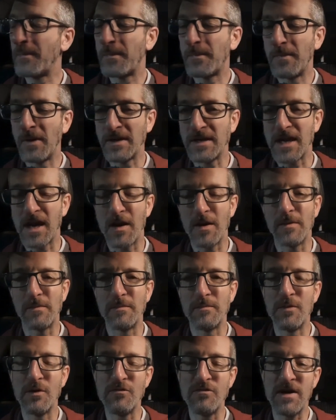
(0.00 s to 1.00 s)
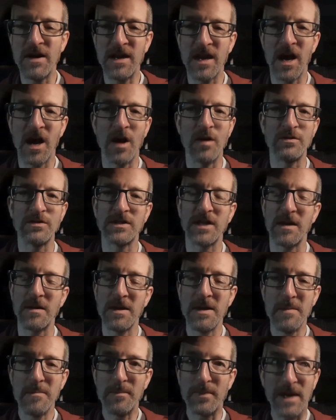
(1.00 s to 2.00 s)
you know, Murillo, just like,
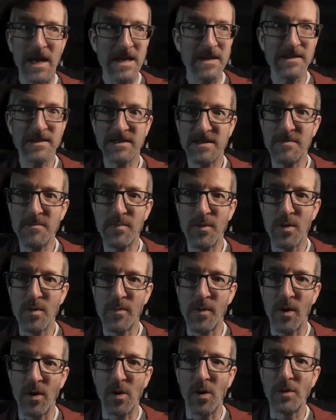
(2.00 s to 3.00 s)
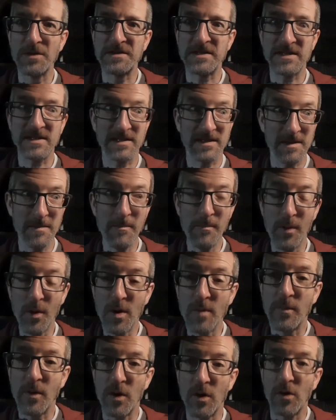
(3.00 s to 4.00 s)
play the simple ball. It's a
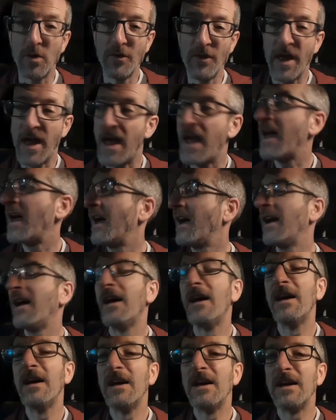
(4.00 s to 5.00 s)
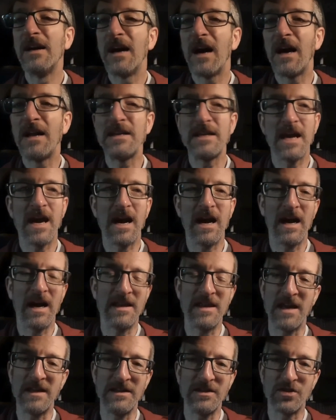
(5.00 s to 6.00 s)
simple ball there. And
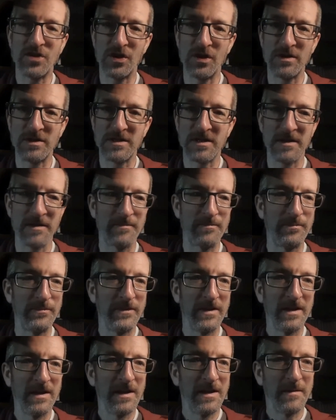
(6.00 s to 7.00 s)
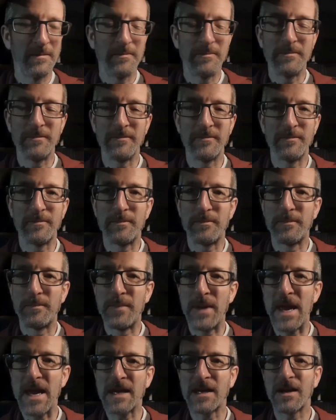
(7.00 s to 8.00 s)
then you choose to
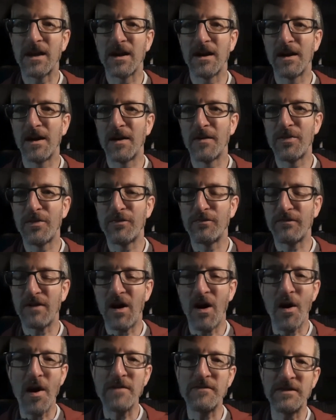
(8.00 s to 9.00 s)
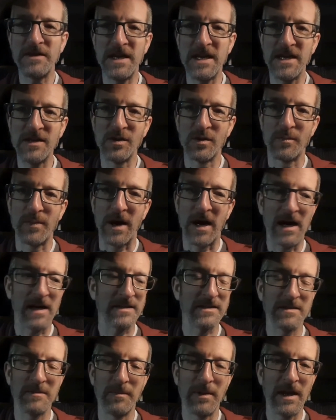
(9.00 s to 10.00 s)
pick a Ivan Needle
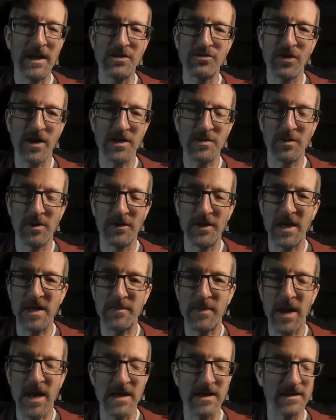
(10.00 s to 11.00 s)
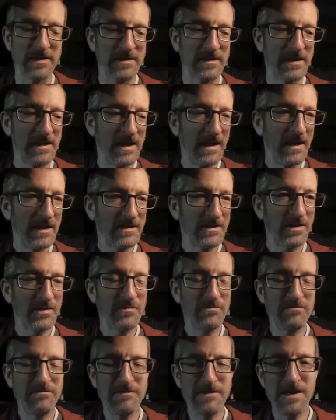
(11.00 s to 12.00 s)
pass and play it straight to one of their players. So it's
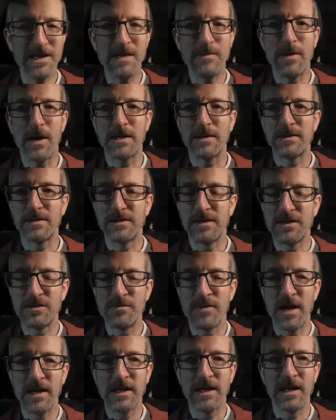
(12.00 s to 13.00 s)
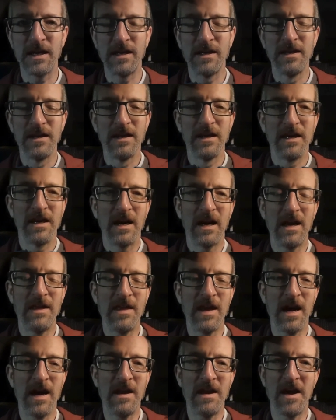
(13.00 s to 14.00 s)
a really bad decision making. And
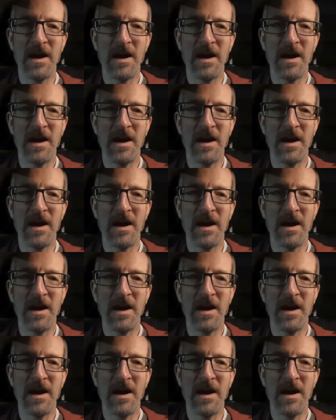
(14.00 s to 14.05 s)
then,